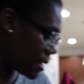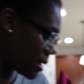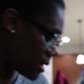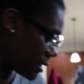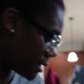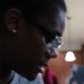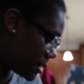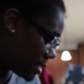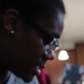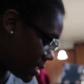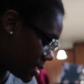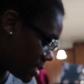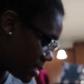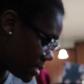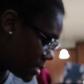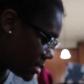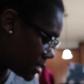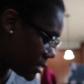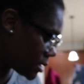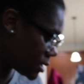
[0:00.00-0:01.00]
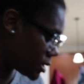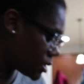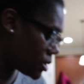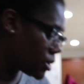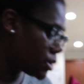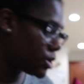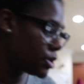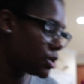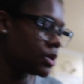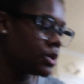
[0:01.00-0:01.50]
these
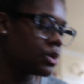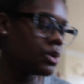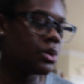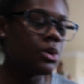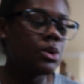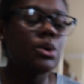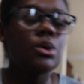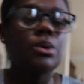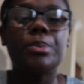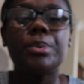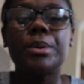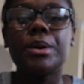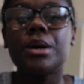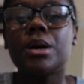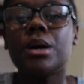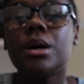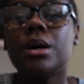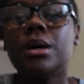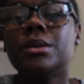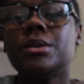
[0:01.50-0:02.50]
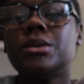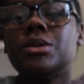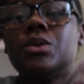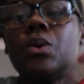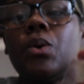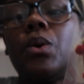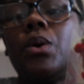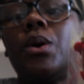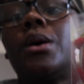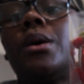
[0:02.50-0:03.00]
super
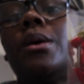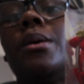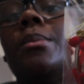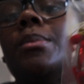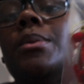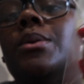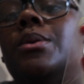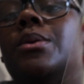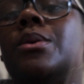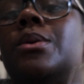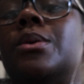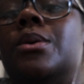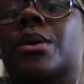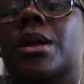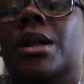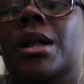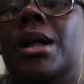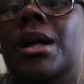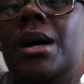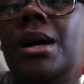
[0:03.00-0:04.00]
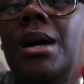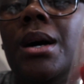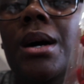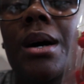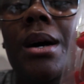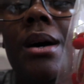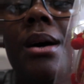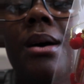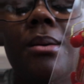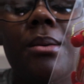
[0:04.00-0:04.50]
adorable
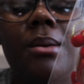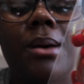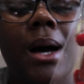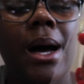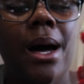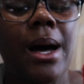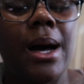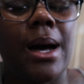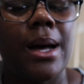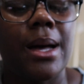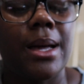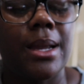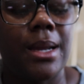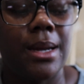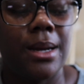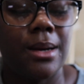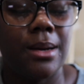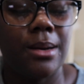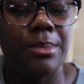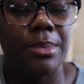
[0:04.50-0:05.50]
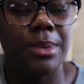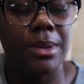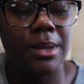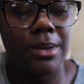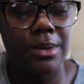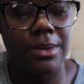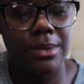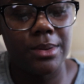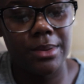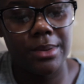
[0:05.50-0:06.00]
hot air
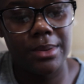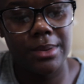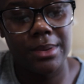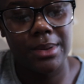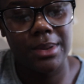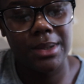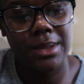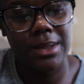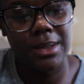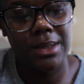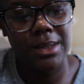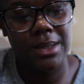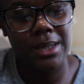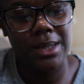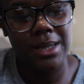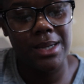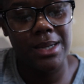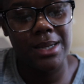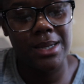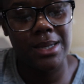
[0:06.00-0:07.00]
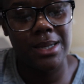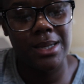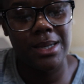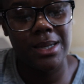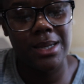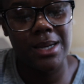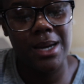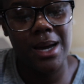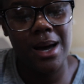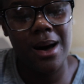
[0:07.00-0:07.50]
balloons.
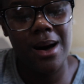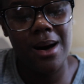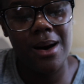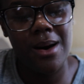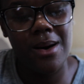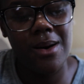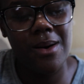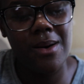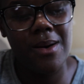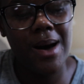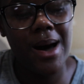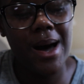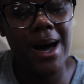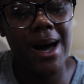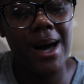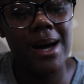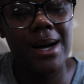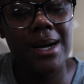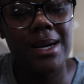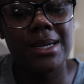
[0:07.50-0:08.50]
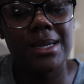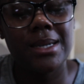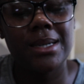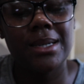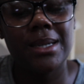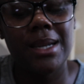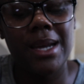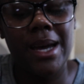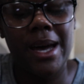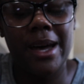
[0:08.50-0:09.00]
Y'all, I
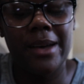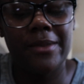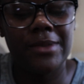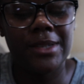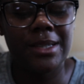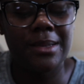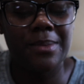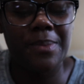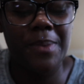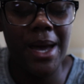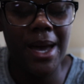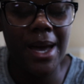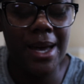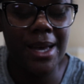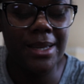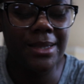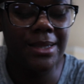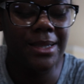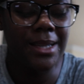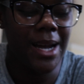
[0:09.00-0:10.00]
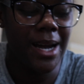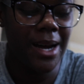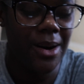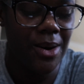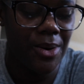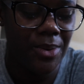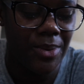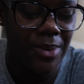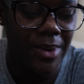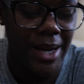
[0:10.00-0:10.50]
could have spazzed
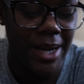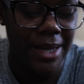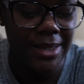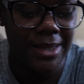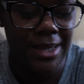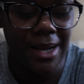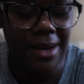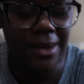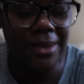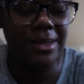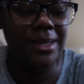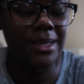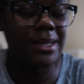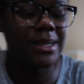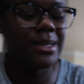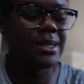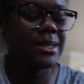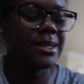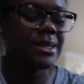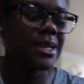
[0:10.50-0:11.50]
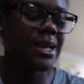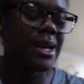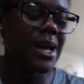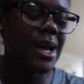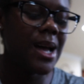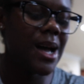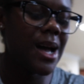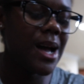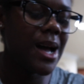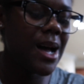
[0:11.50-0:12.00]
out when I saw these.
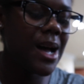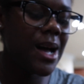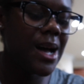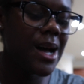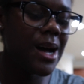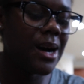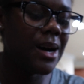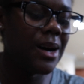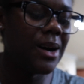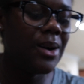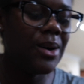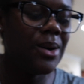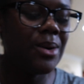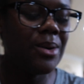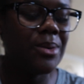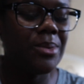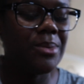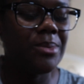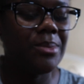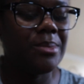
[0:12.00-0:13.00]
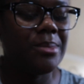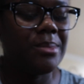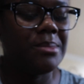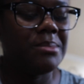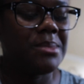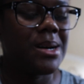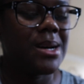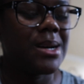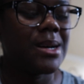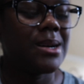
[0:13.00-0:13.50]
Oh
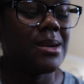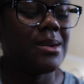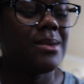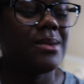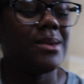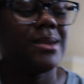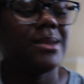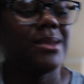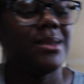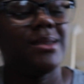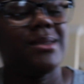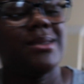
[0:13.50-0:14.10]
my god.